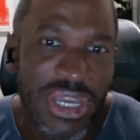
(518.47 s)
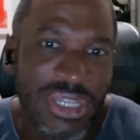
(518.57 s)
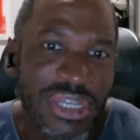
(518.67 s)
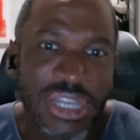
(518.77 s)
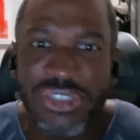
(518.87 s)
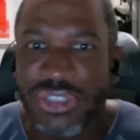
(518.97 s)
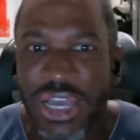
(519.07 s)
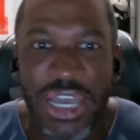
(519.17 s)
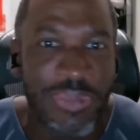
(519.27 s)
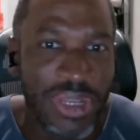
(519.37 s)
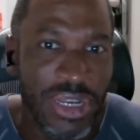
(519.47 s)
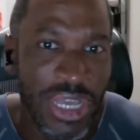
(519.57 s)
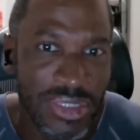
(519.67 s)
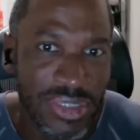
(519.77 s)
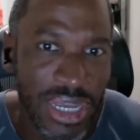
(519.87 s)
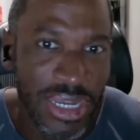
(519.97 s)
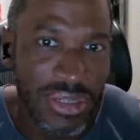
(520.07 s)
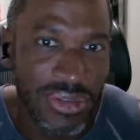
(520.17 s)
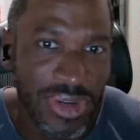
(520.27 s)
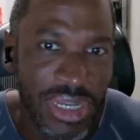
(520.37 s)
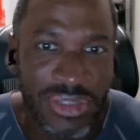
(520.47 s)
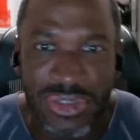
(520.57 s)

It's not just high beta NASDAQ, right?